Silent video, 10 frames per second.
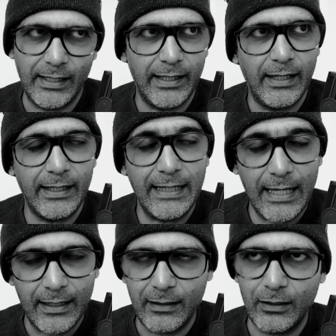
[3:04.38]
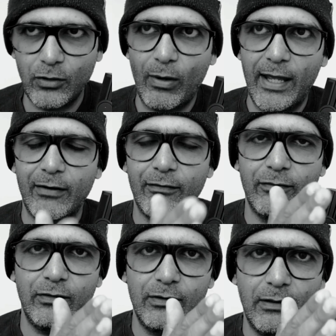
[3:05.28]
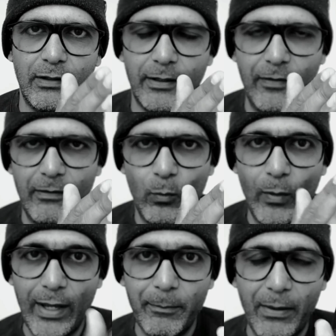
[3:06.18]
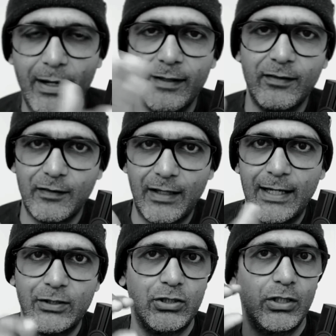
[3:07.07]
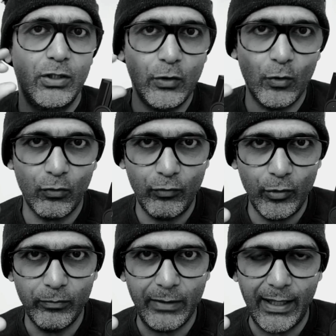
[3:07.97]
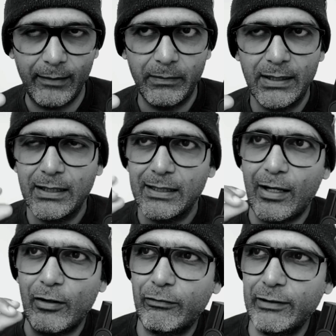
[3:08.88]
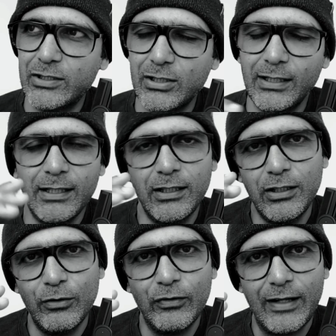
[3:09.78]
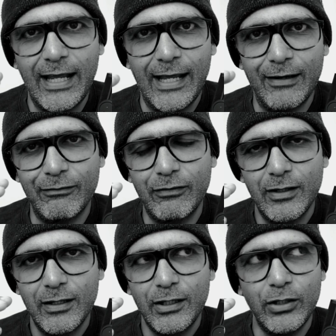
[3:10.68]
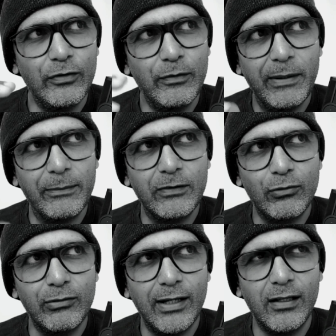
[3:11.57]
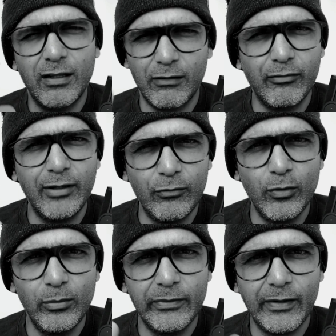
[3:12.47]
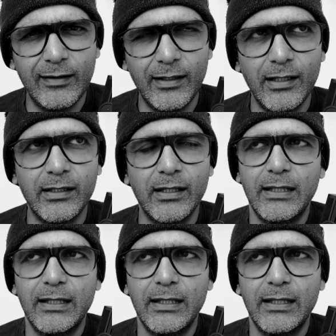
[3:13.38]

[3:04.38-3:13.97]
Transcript: And again, you have Whereby / your room name. Now, originally, you used to be able to create 3 rooms, I think.